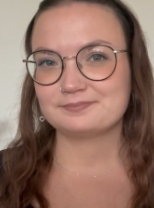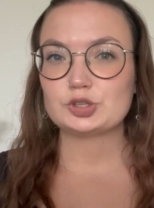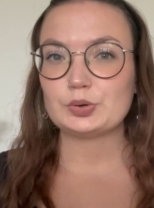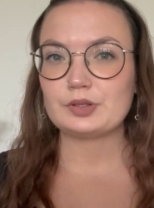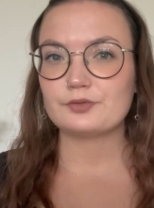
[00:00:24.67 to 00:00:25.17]

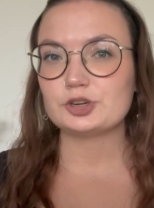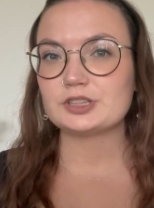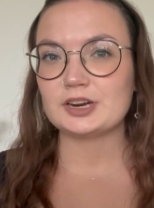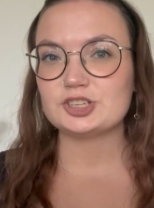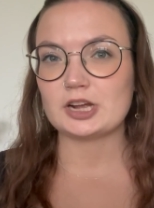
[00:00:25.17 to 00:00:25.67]
So the first
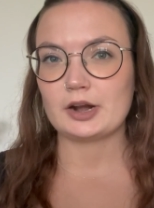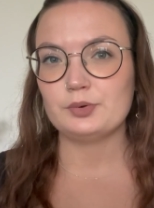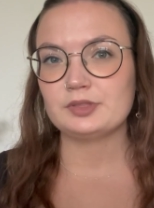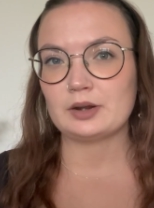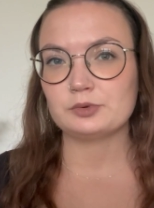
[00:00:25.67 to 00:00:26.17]

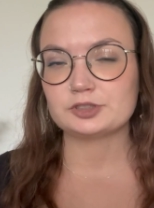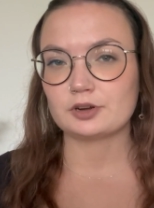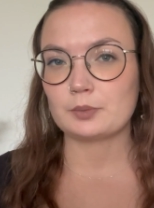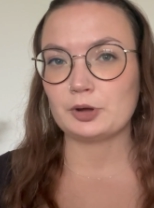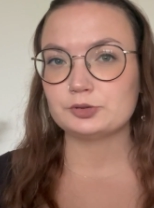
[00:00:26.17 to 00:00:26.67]
eyeshadow that we'll
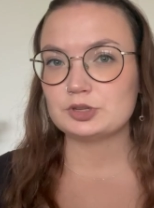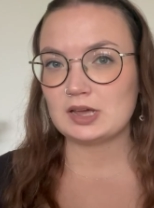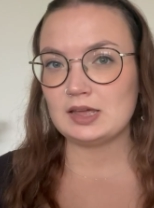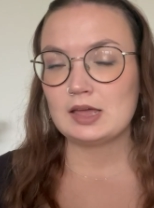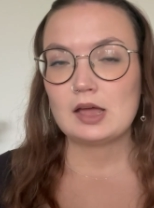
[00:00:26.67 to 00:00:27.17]
talk about
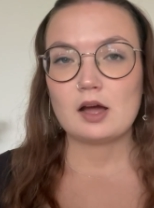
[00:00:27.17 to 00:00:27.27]
today